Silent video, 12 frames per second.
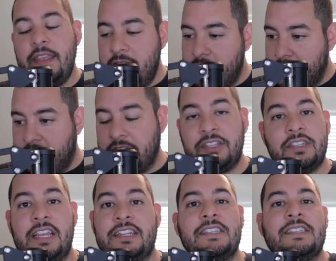it
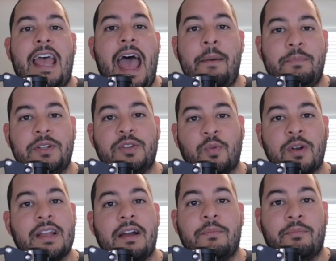just happened to work
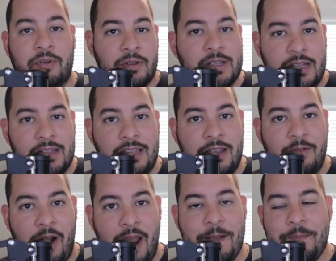out brilliantly,
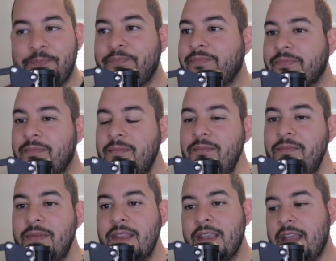right?
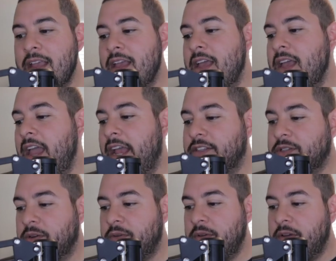And
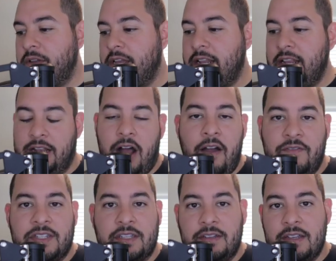so it
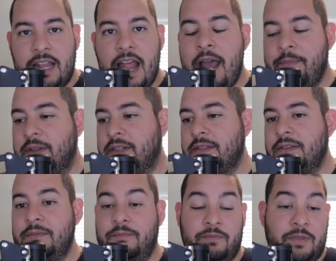obviously it happens.
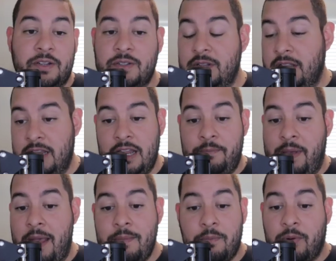There's in
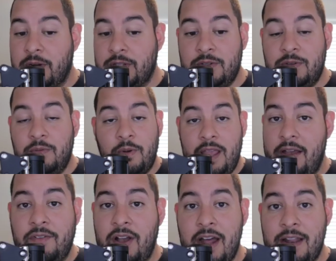Batman Part 2, we
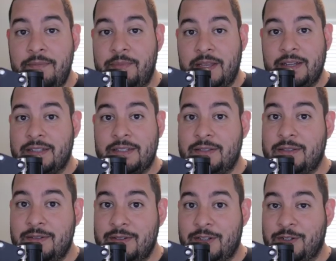got it because
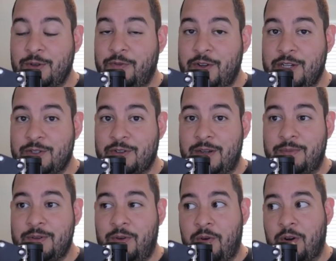there's no finished script,
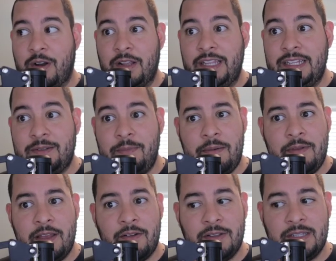or at least maybe
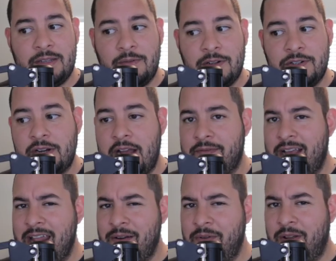they only see one draft. I
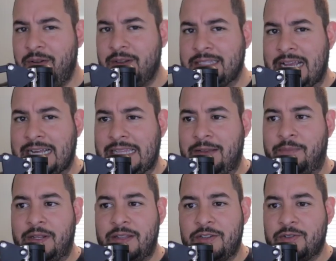don't know exactly,
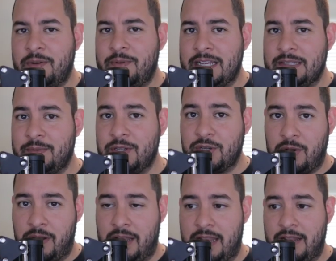but the script hasn't been
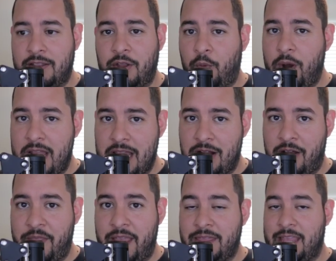turned in. They're waiting on
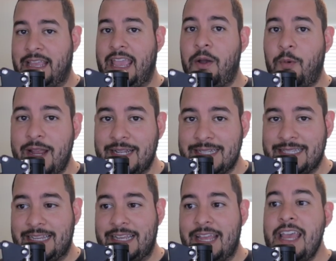that. They can't wait to see
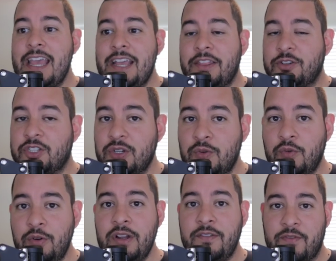it. They're still
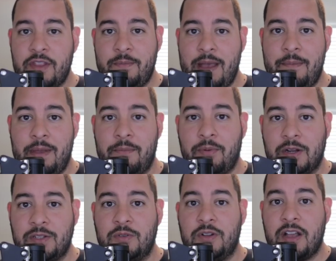rooting for the Batman Part
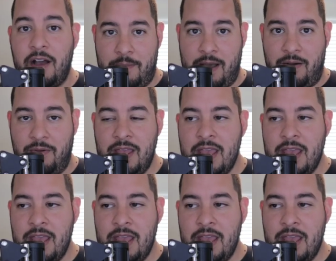2 to come out.